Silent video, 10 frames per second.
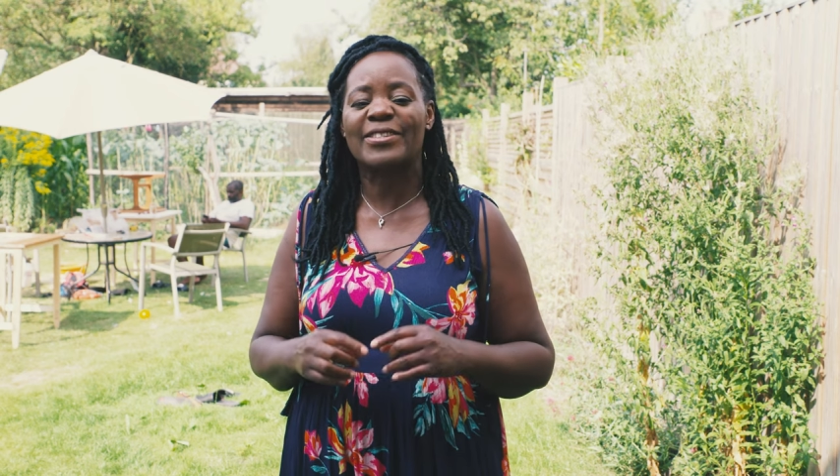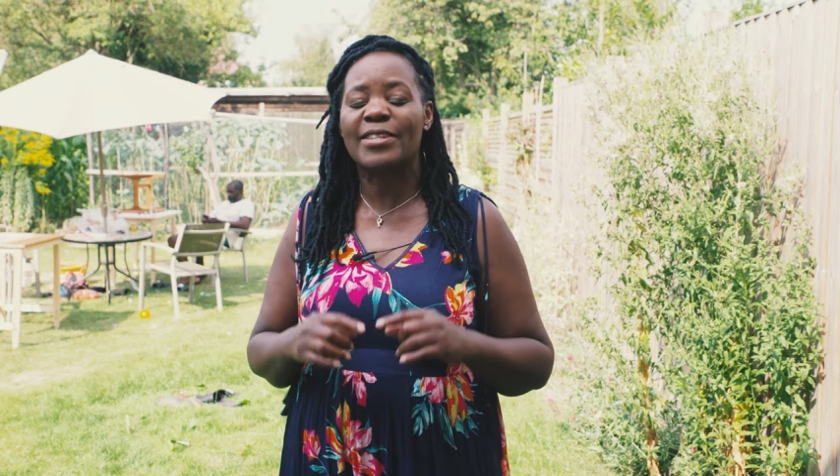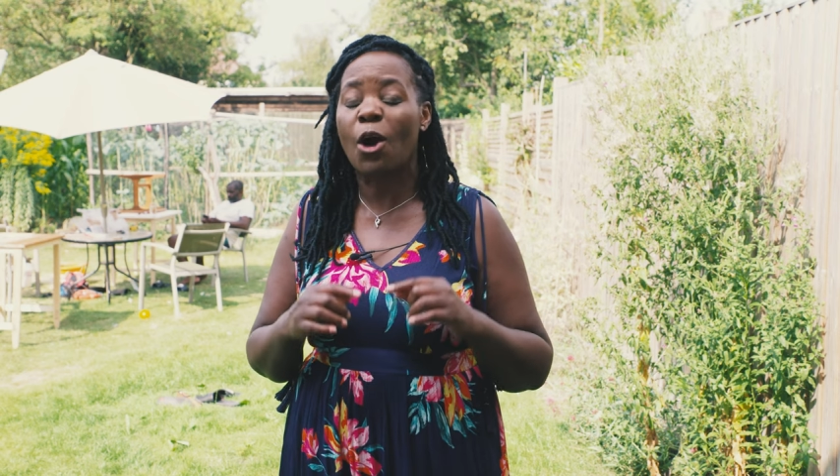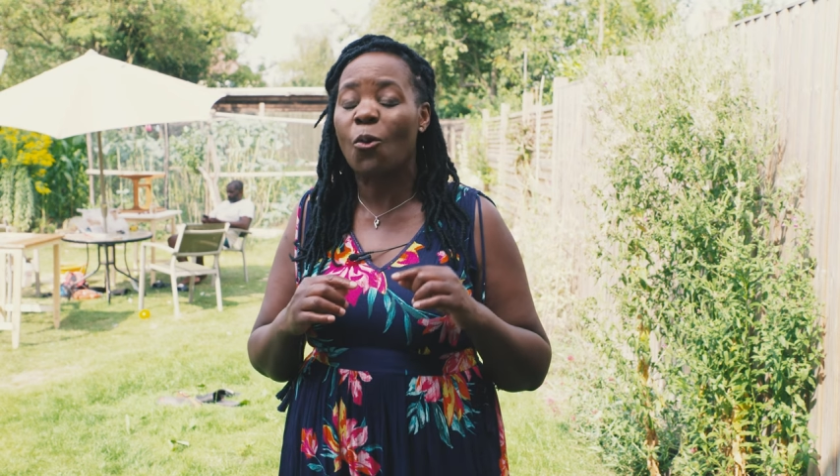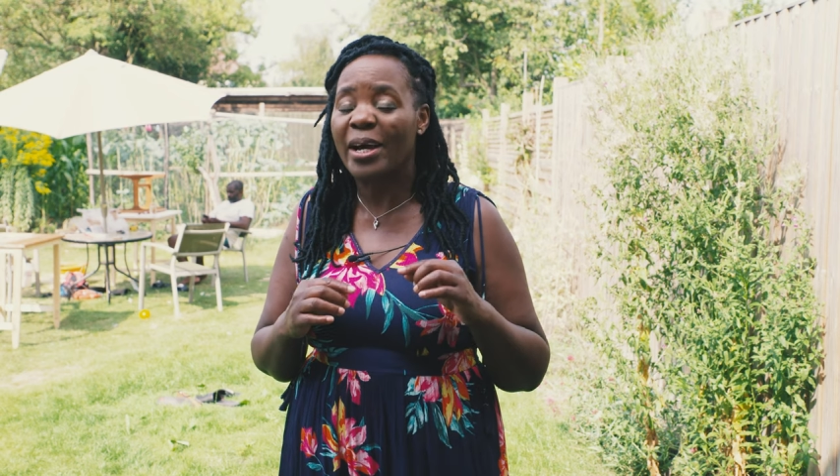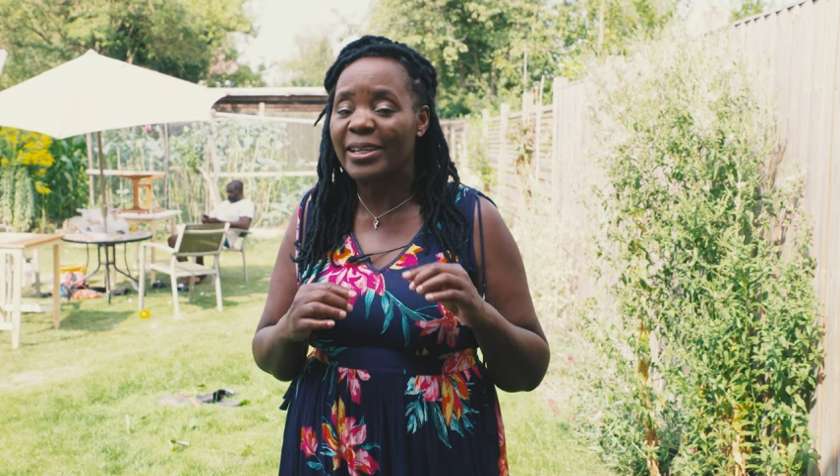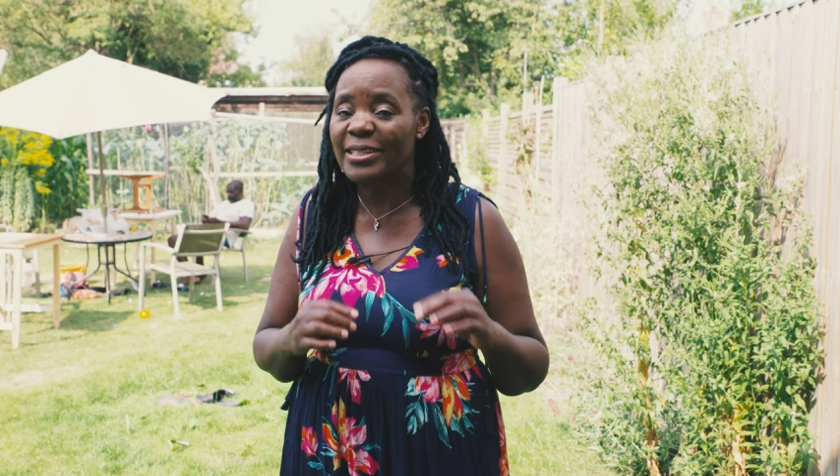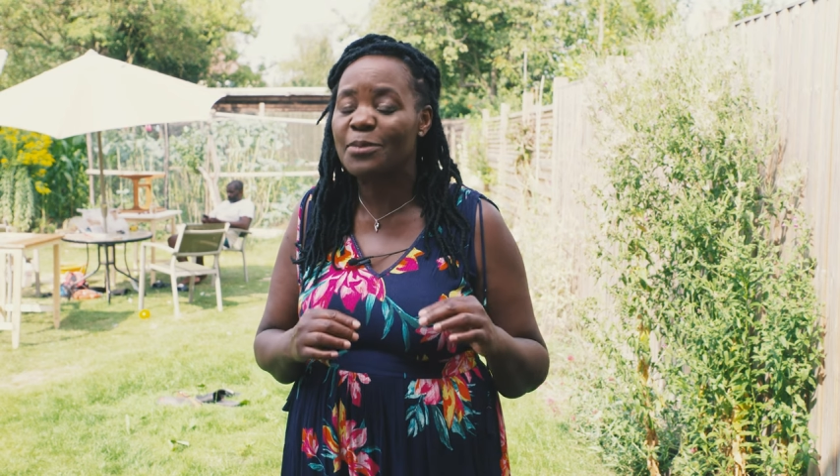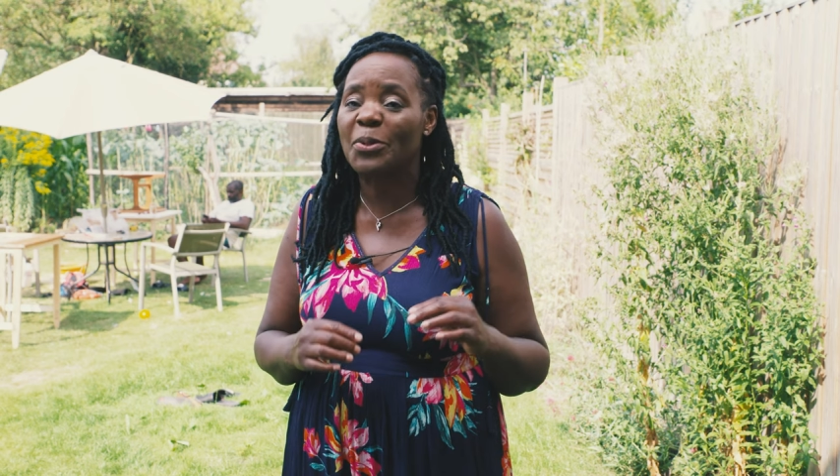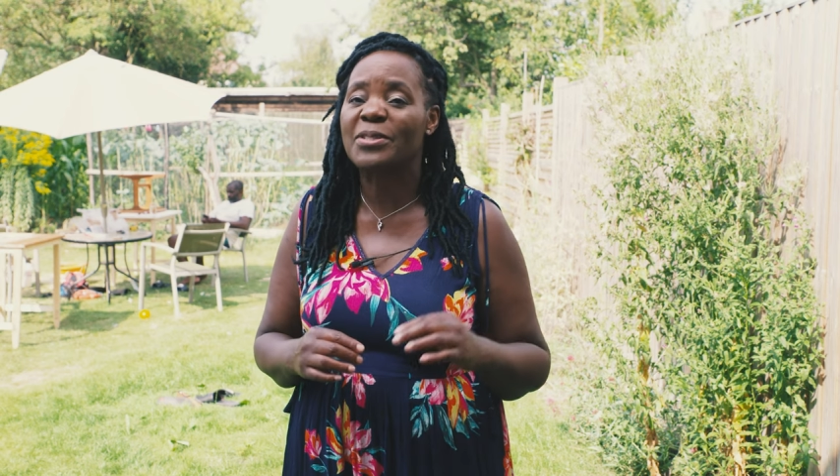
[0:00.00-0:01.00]
it's our
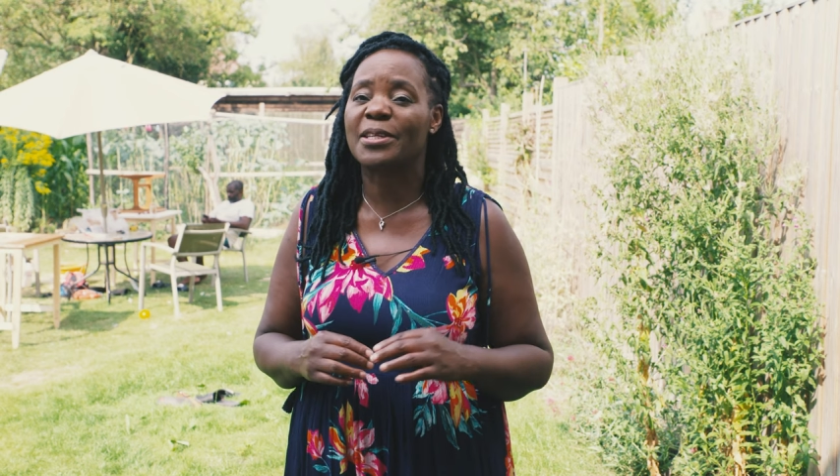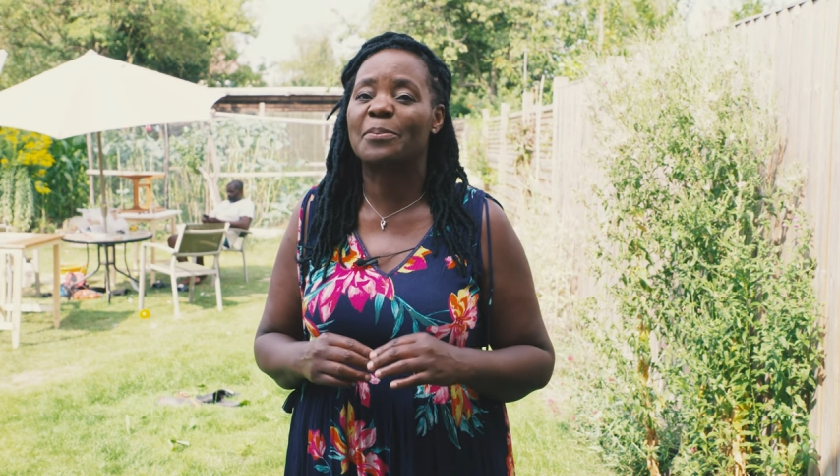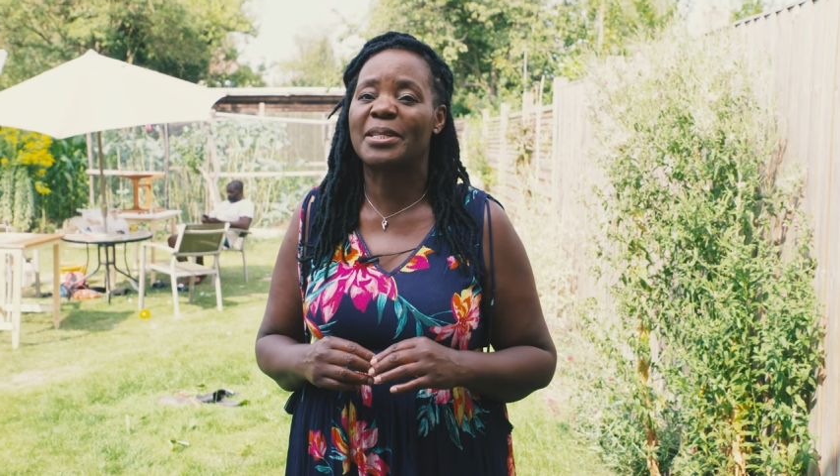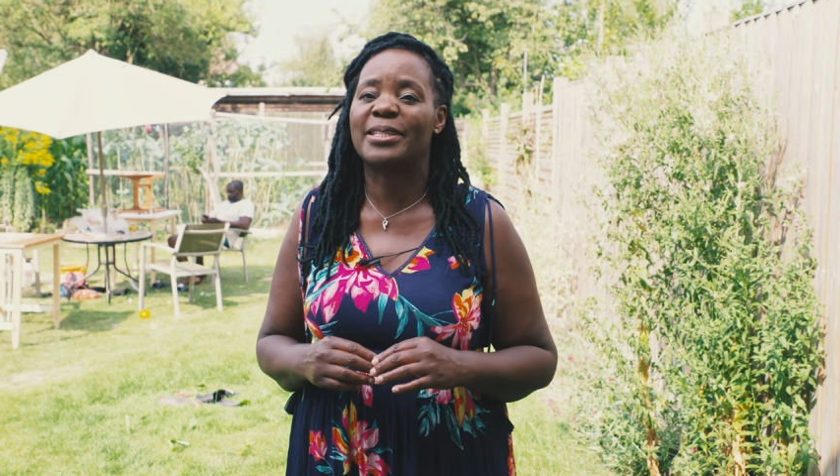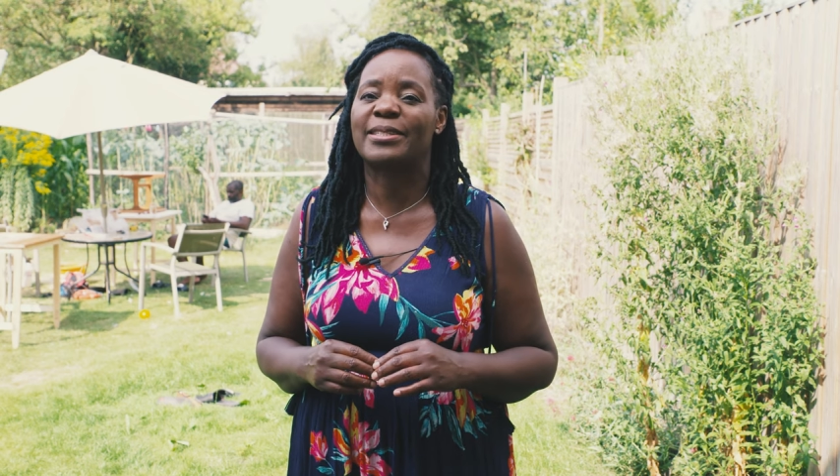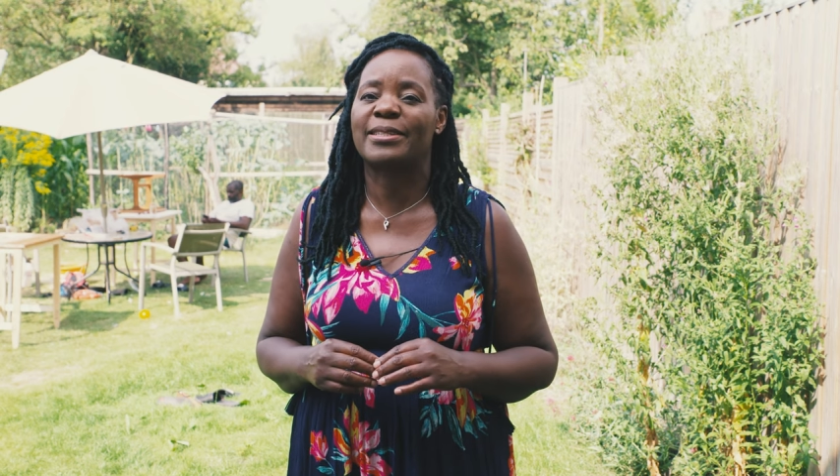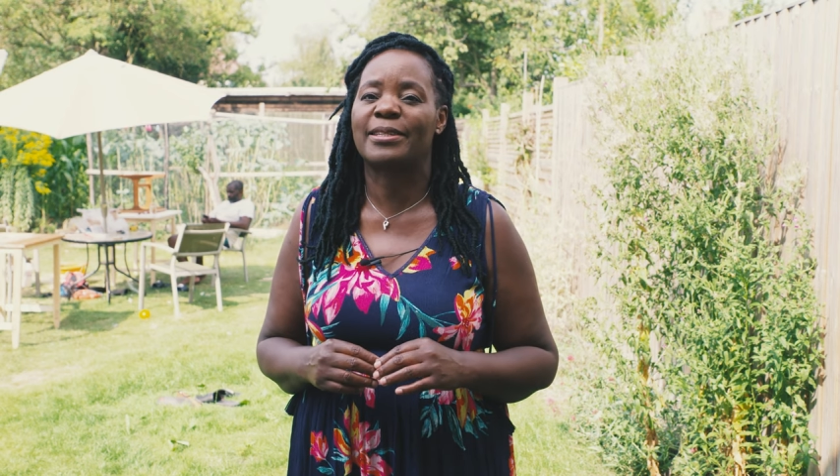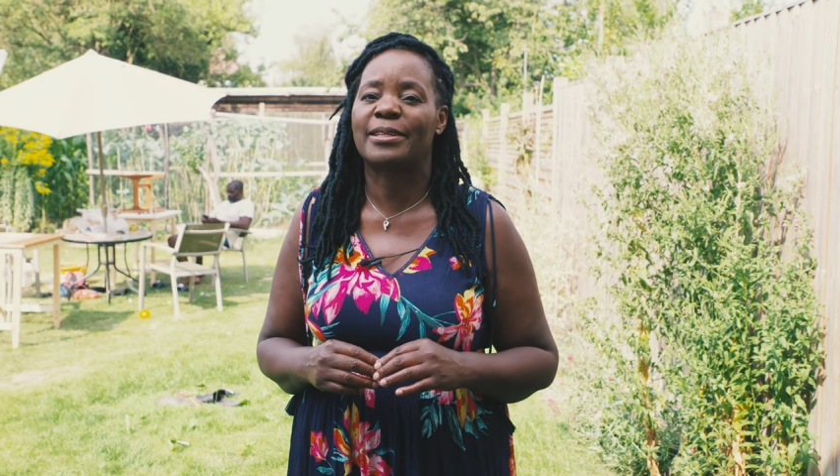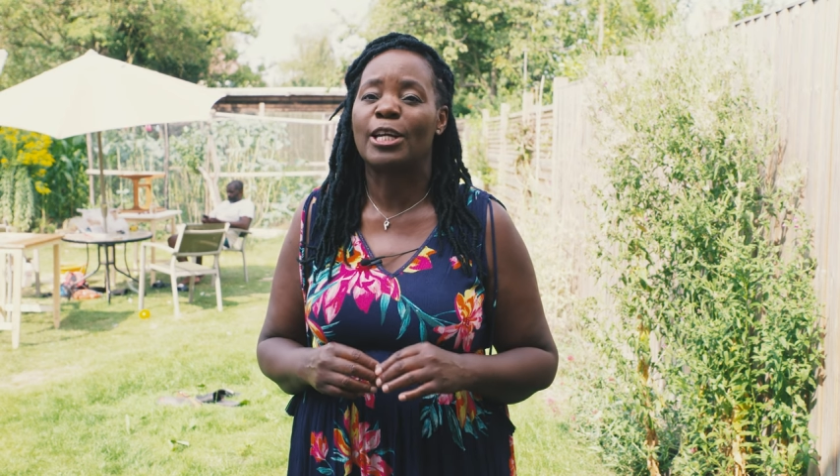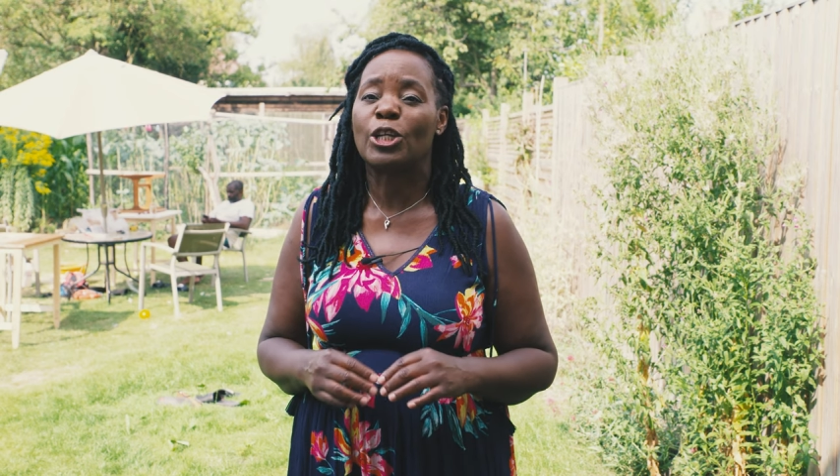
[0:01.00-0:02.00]

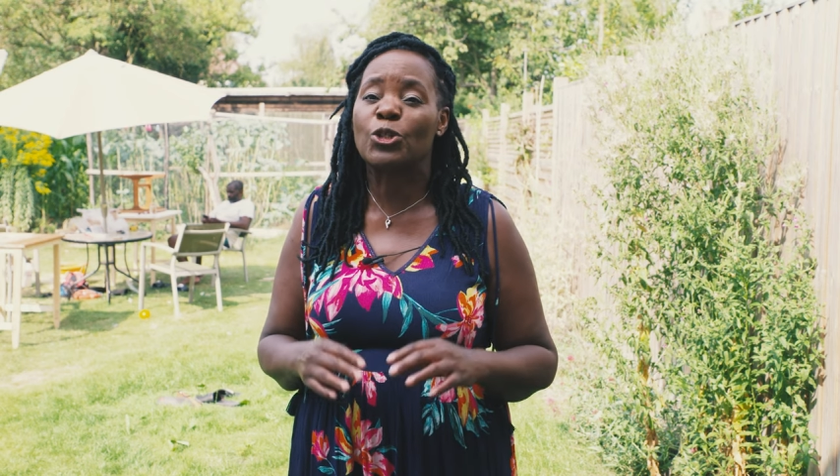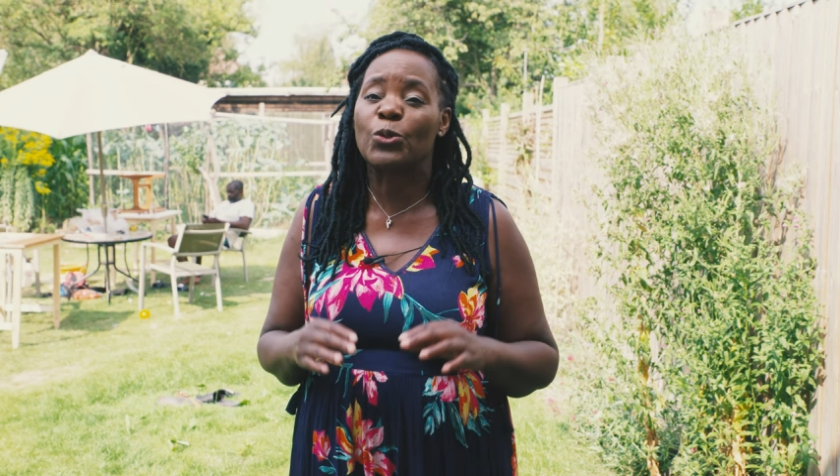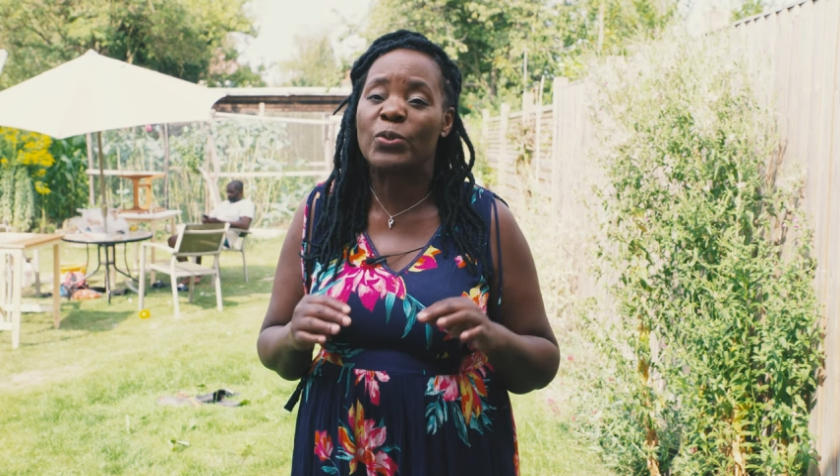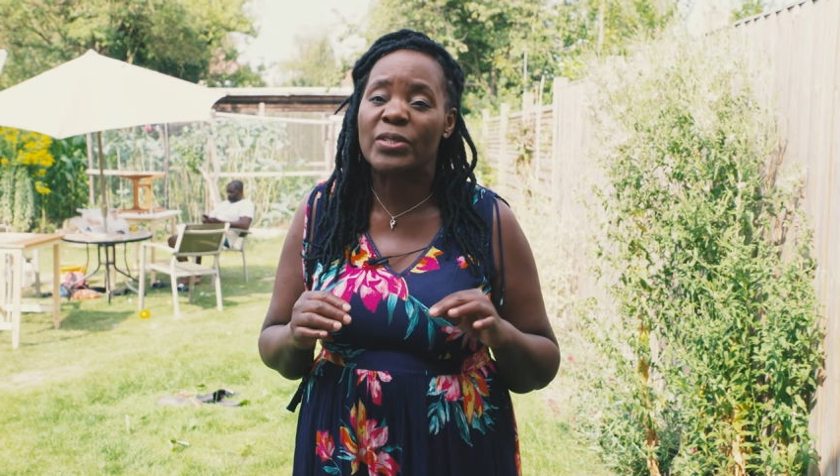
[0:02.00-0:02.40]
responsibility to